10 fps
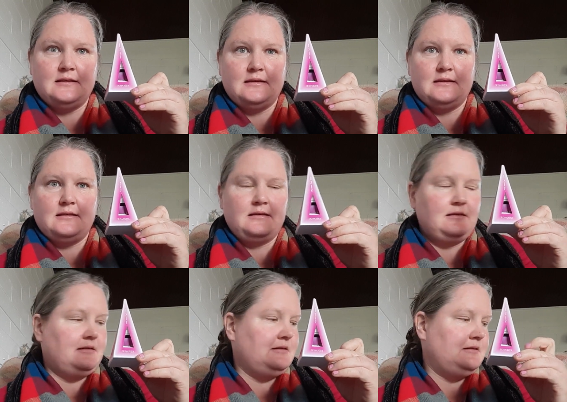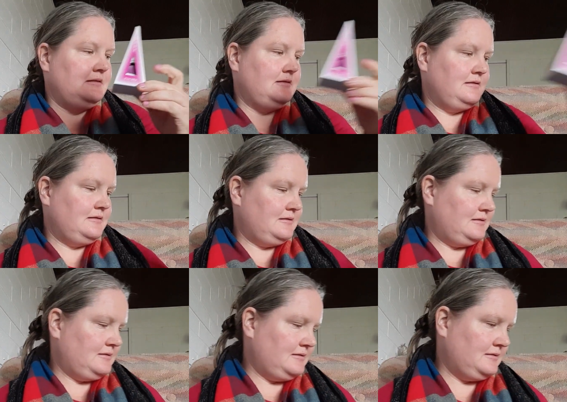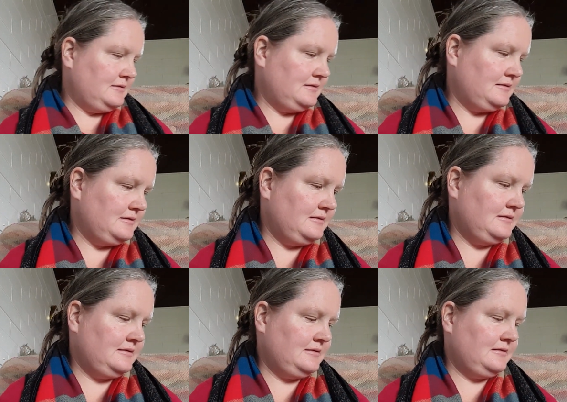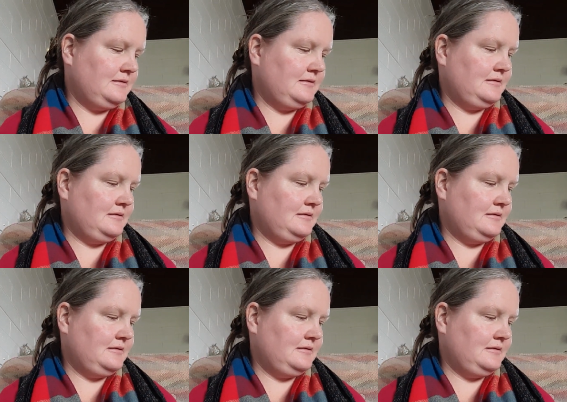No one is speaking in this clip.